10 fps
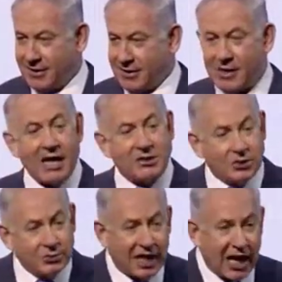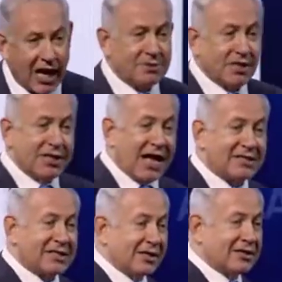Not 2 times, not
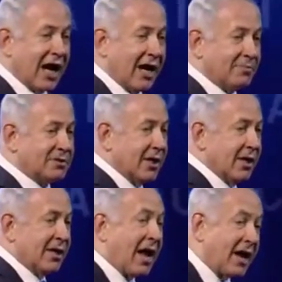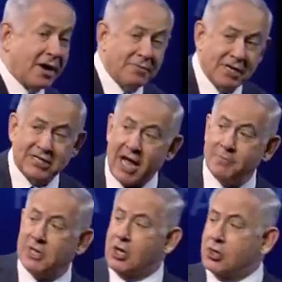10 times, not 100 times,
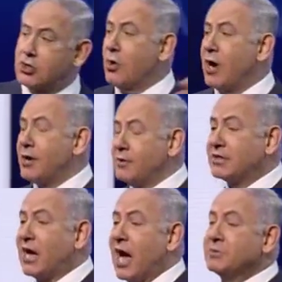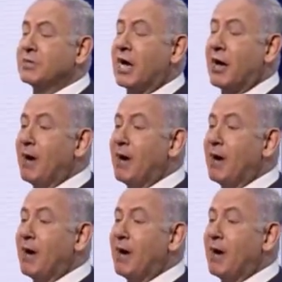200 times above